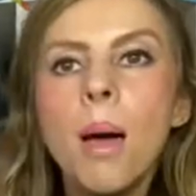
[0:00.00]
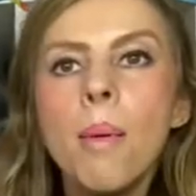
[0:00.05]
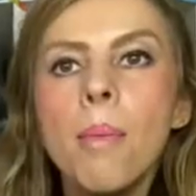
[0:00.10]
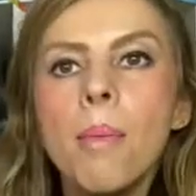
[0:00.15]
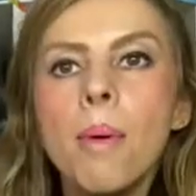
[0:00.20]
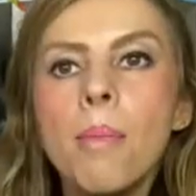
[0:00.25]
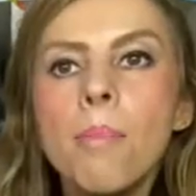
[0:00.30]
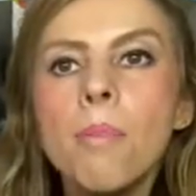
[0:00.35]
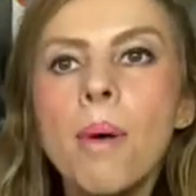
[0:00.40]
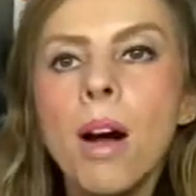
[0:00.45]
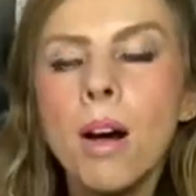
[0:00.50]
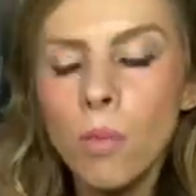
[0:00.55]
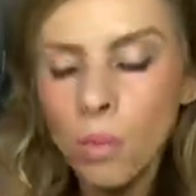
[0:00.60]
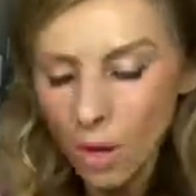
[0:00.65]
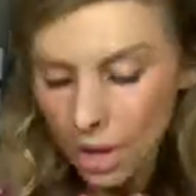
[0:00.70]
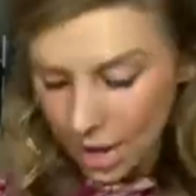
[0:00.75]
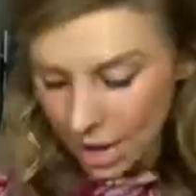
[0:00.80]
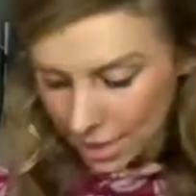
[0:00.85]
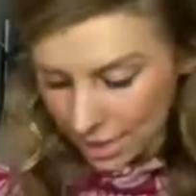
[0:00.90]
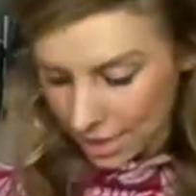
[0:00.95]
my, what
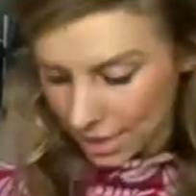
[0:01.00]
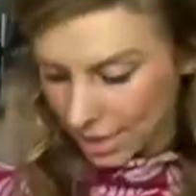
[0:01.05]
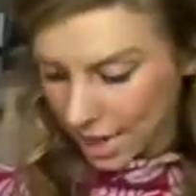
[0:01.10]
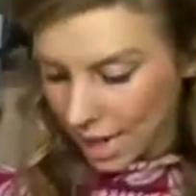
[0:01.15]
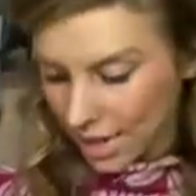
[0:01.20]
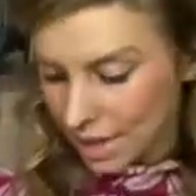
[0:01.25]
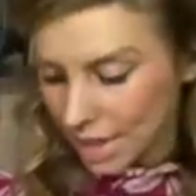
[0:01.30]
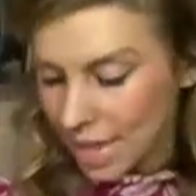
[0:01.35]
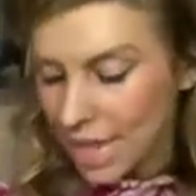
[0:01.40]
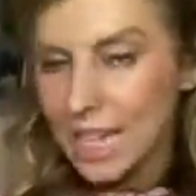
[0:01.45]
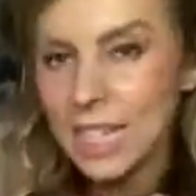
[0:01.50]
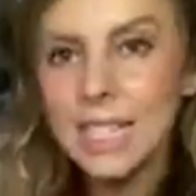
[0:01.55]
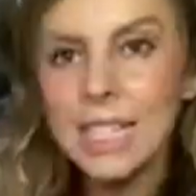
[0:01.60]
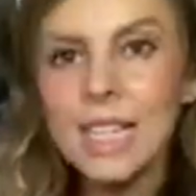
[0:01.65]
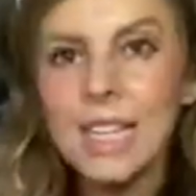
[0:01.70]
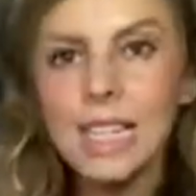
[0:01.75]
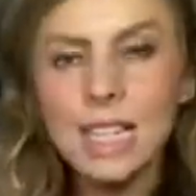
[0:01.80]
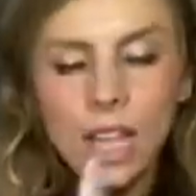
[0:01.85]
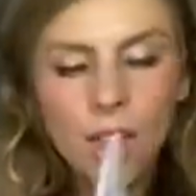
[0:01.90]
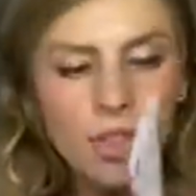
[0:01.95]
it is, that this
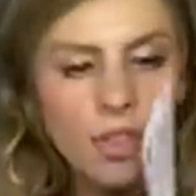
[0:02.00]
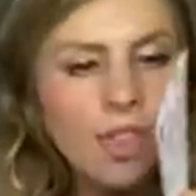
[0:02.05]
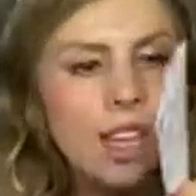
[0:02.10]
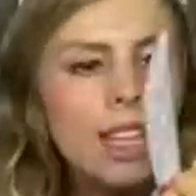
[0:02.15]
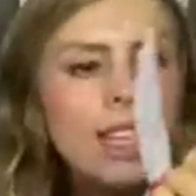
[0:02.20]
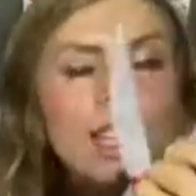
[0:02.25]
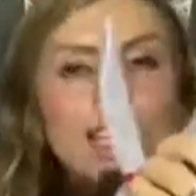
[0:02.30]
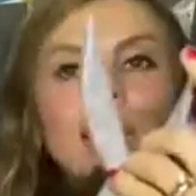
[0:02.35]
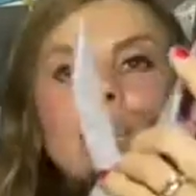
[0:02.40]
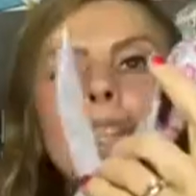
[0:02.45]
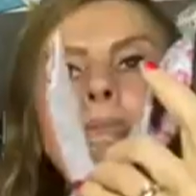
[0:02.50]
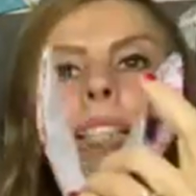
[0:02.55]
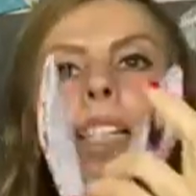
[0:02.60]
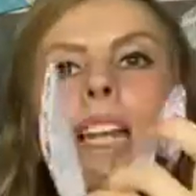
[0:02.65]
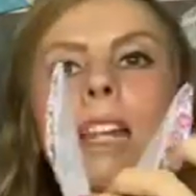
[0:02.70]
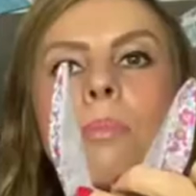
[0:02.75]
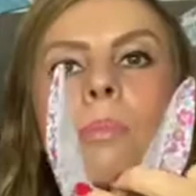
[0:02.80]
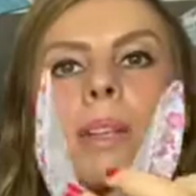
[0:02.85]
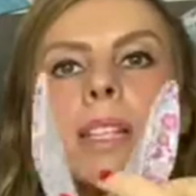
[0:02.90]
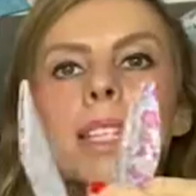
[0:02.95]
is, I think this is
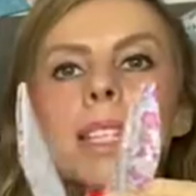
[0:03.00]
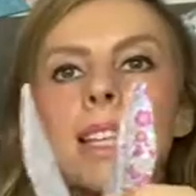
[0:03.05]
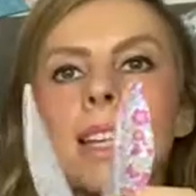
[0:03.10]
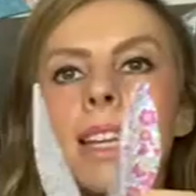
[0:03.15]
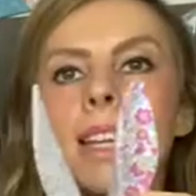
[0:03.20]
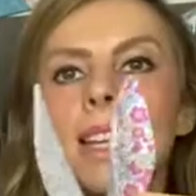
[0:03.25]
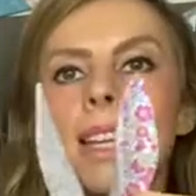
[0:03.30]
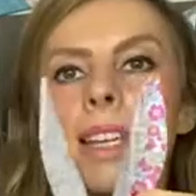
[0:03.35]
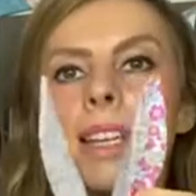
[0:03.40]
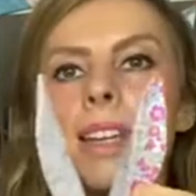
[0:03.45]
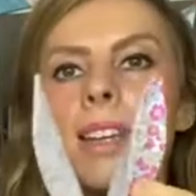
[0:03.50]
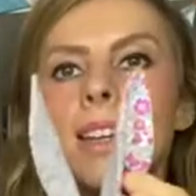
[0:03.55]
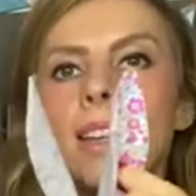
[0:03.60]
Liberty